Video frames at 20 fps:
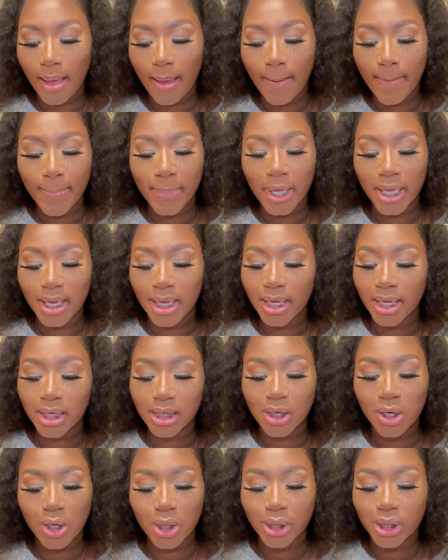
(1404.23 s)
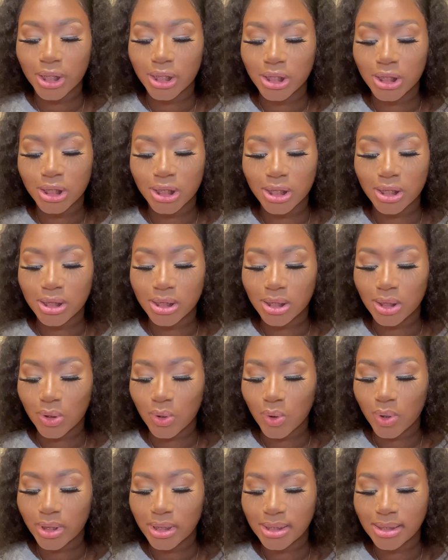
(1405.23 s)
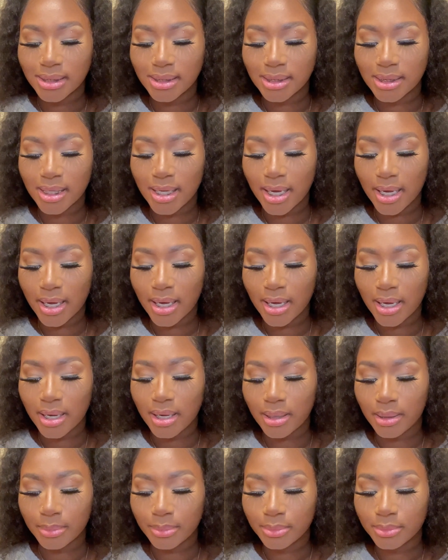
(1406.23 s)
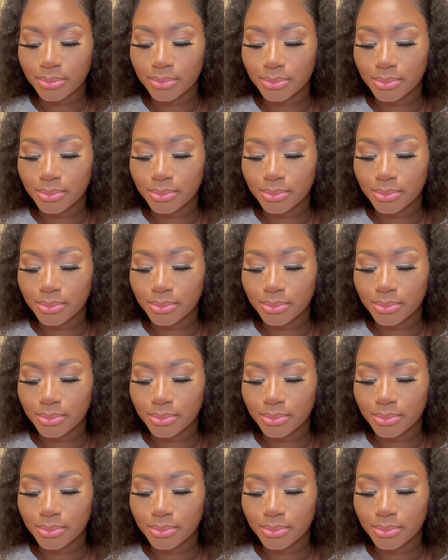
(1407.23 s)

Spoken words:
Pink and orange does it all the time.